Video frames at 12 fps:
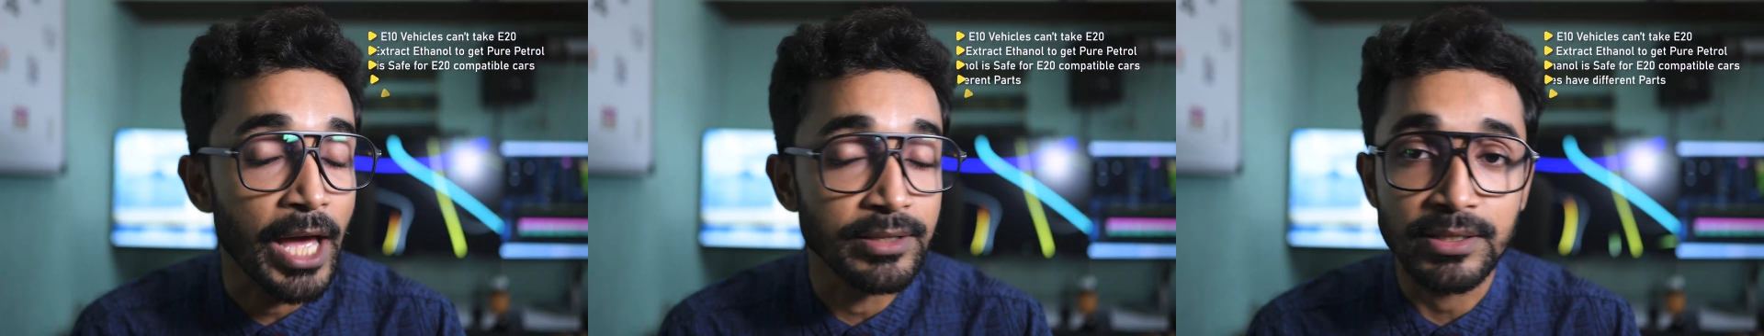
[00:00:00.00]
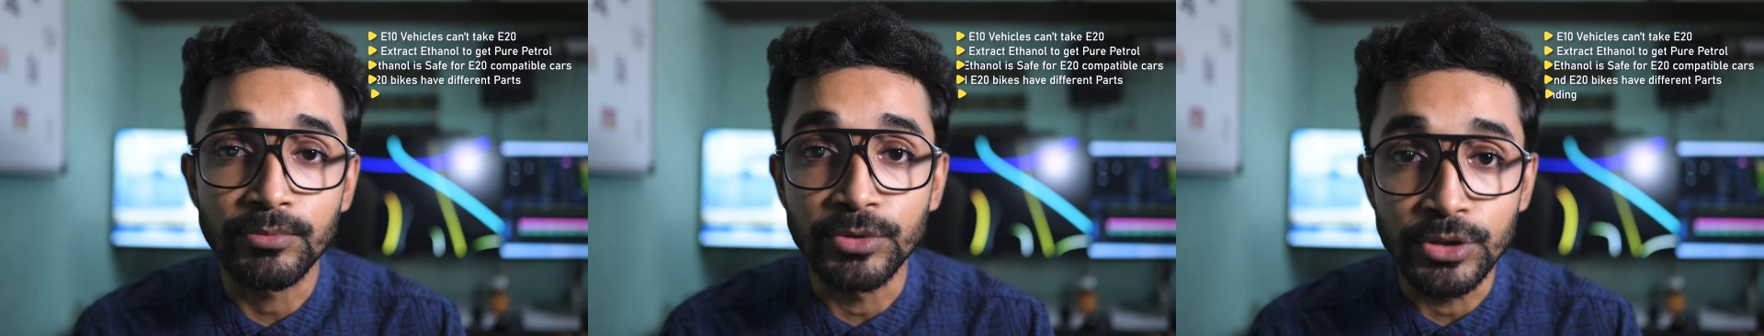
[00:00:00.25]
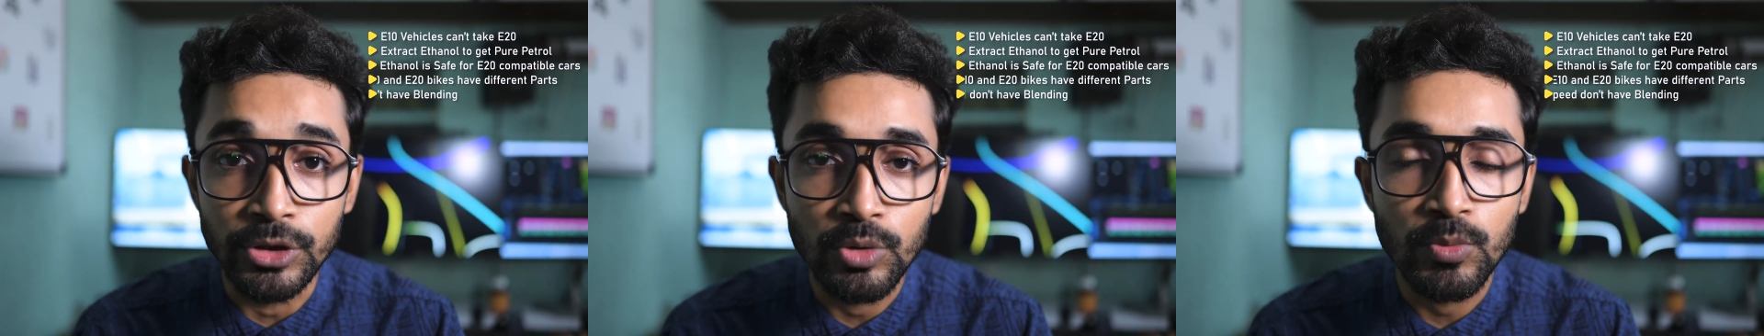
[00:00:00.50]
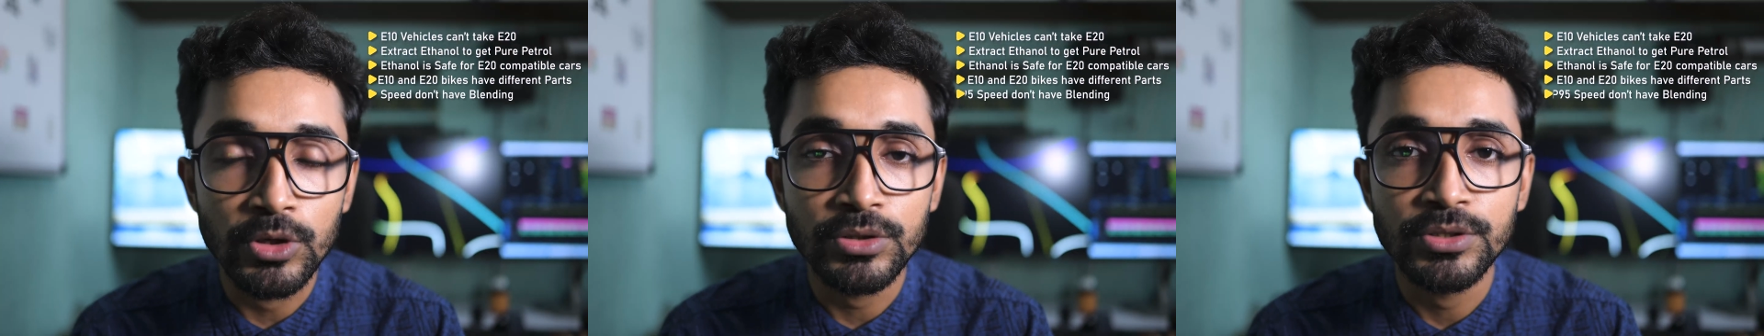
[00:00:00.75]
and some
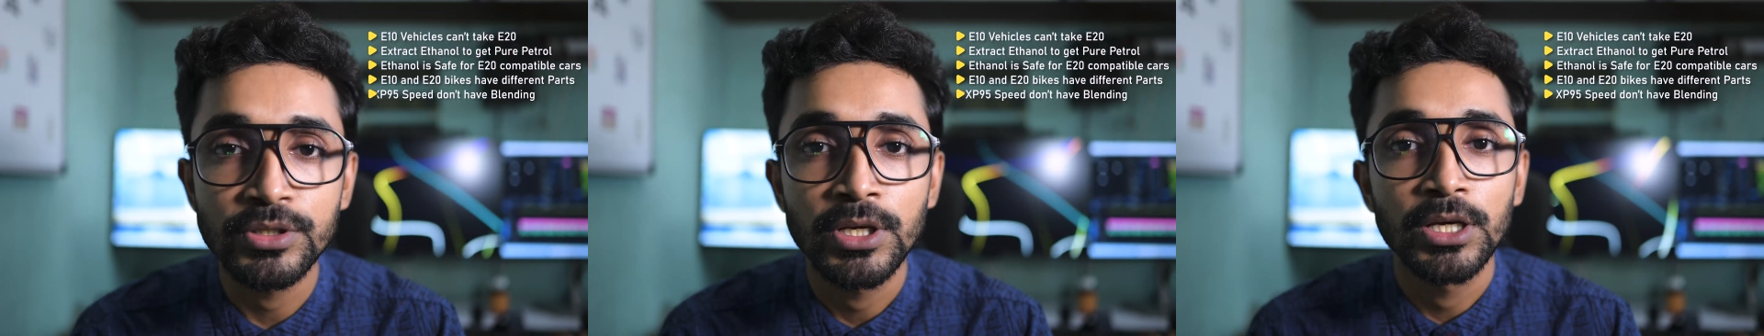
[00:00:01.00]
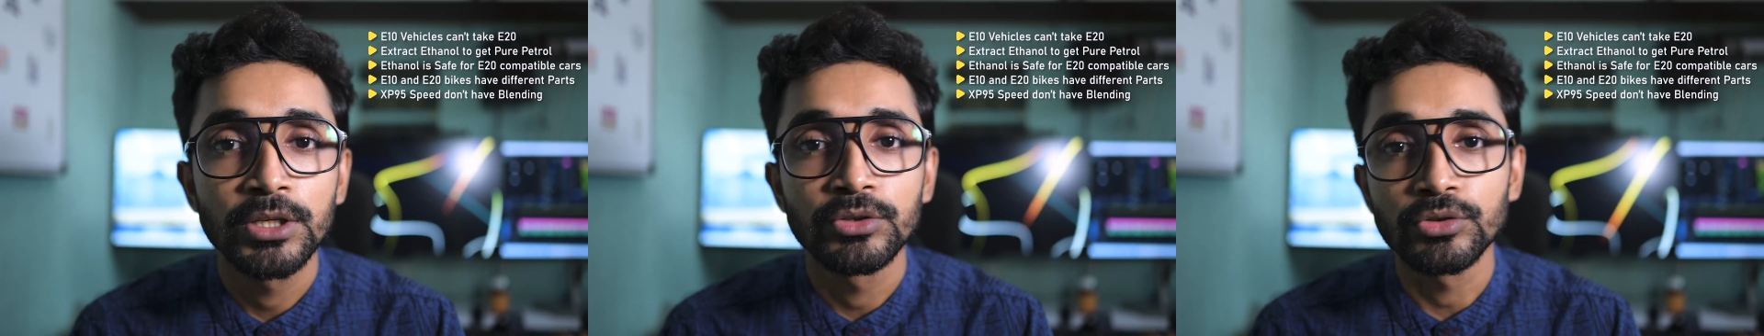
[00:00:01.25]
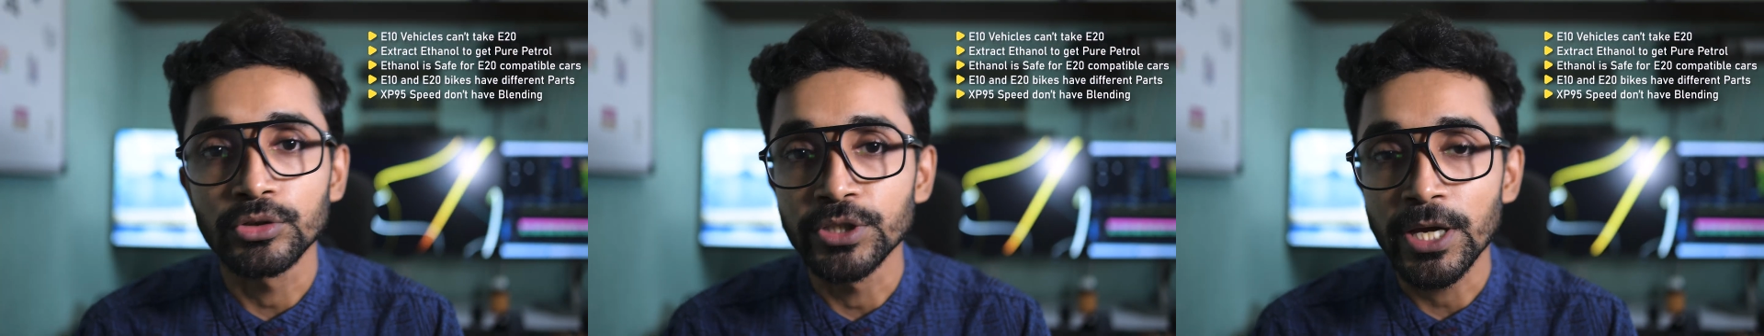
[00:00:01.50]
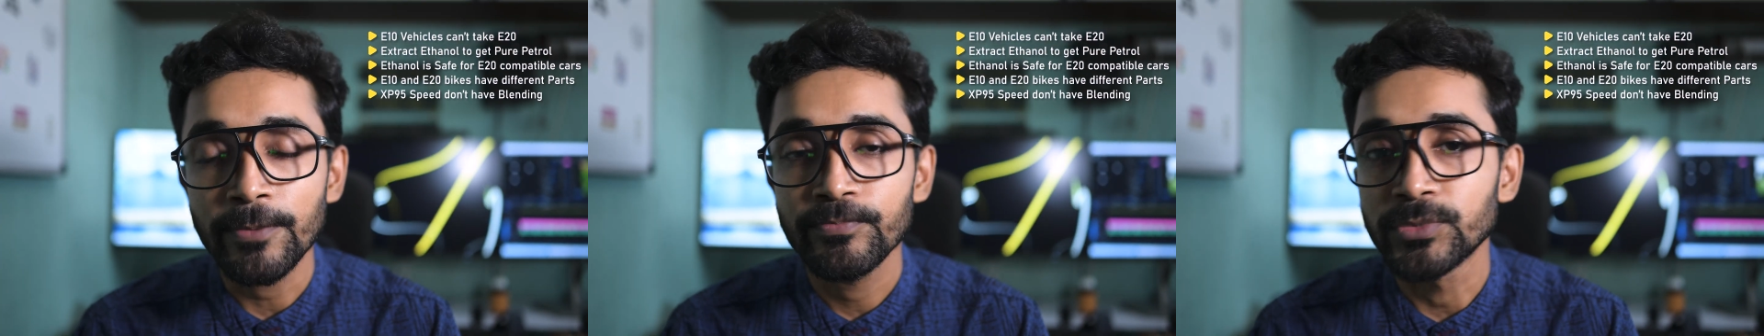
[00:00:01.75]
rumors. So
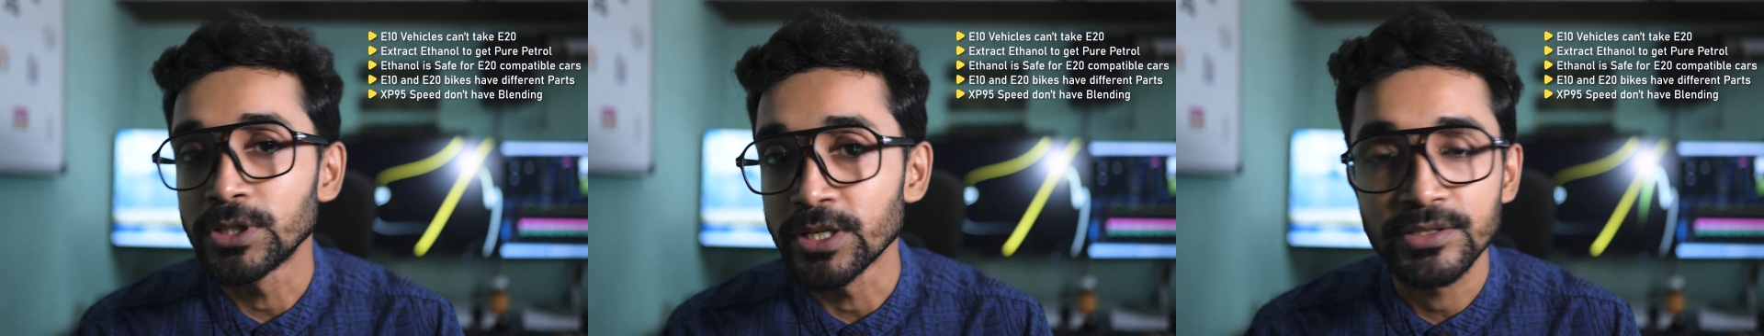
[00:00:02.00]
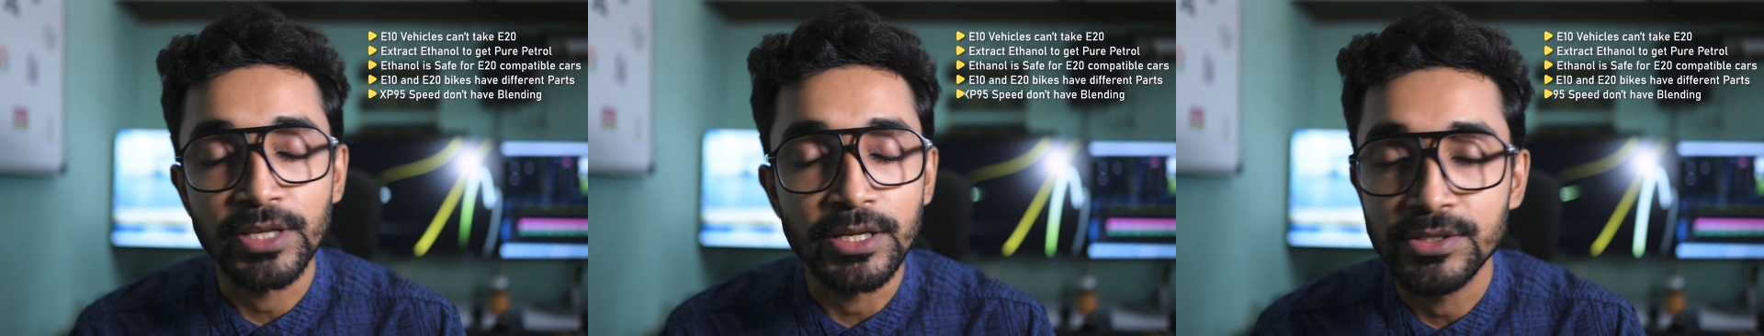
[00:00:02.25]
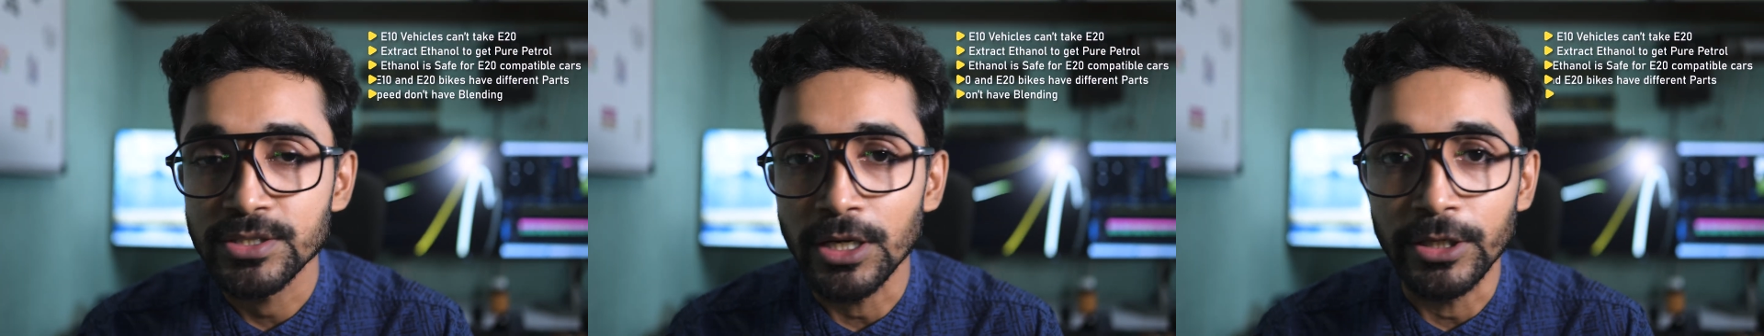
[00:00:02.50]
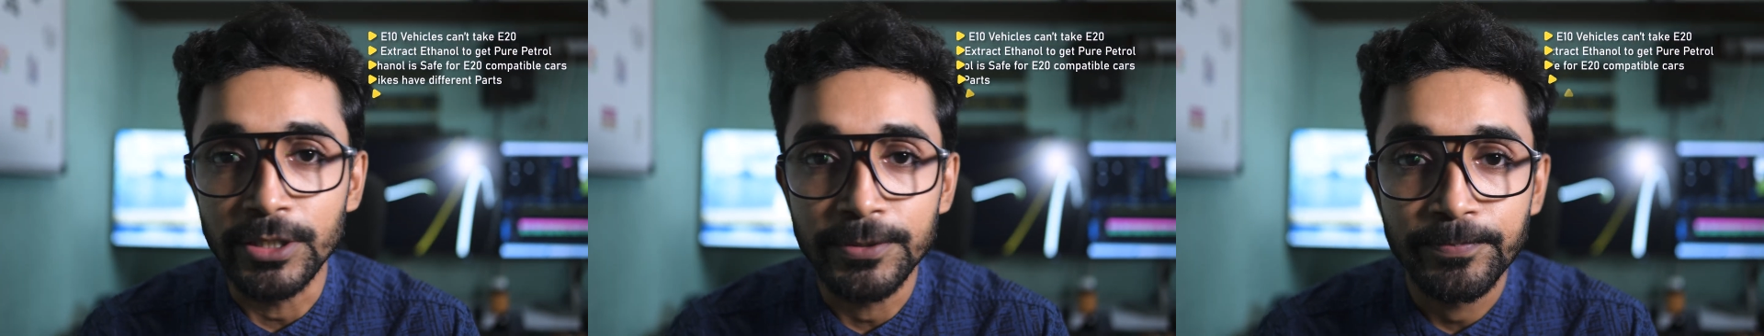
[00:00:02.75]
yeah, let's get
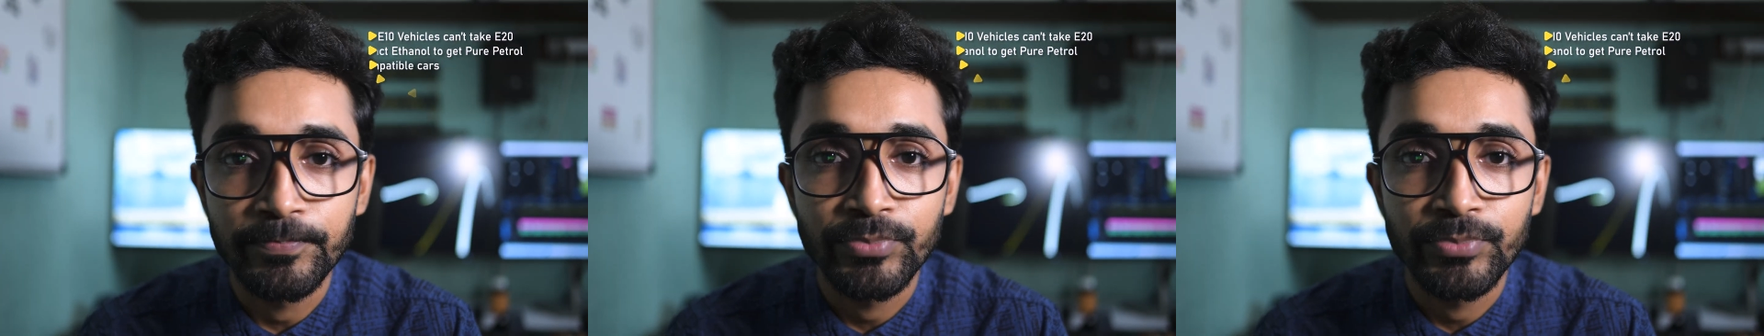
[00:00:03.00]
started.